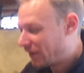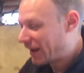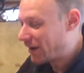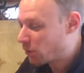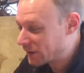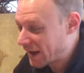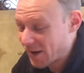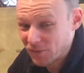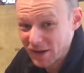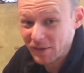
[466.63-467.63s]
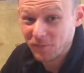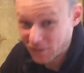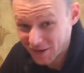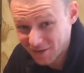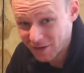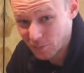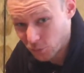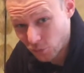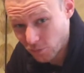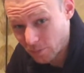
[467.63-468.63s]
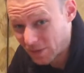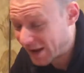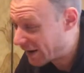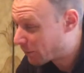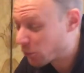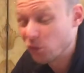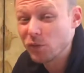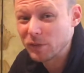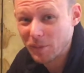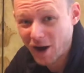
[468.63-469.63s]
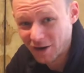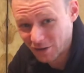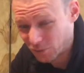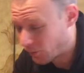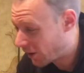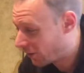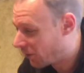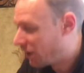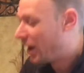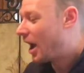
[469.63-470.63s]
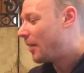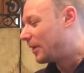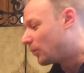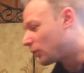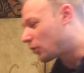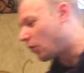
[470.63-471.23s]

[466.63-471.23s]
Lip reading: not only have they fixed and improved, they improved upon as well. I mean, we're